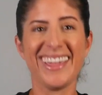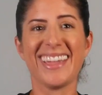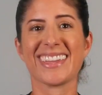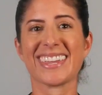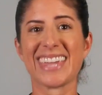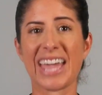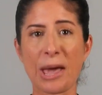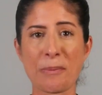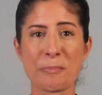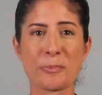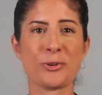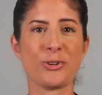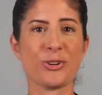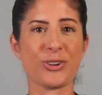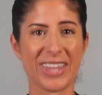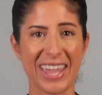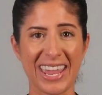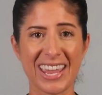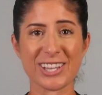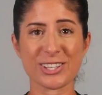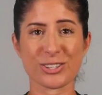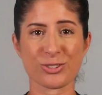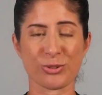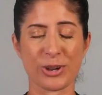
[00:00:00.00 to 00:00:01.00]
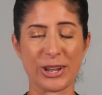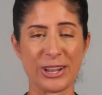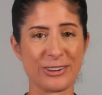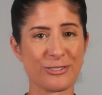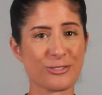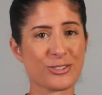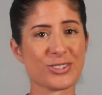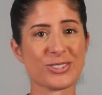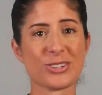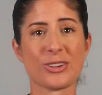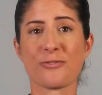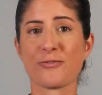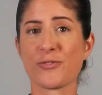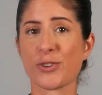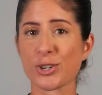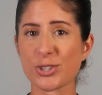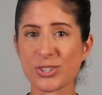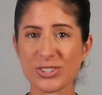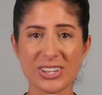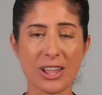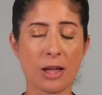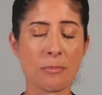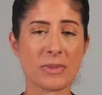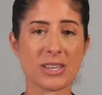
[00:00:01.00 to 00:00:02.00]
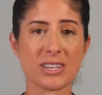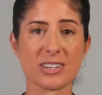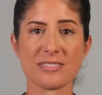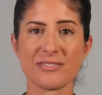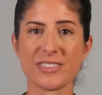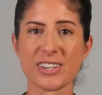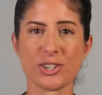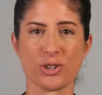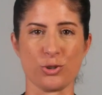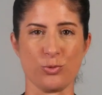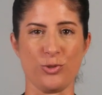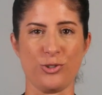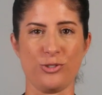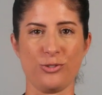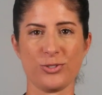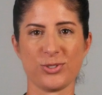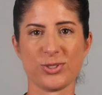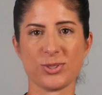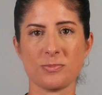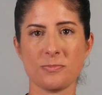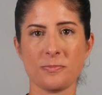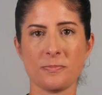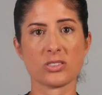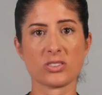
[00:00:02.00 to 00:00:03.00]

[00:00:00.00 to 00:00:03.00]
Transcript: capital gains rates for some individuals.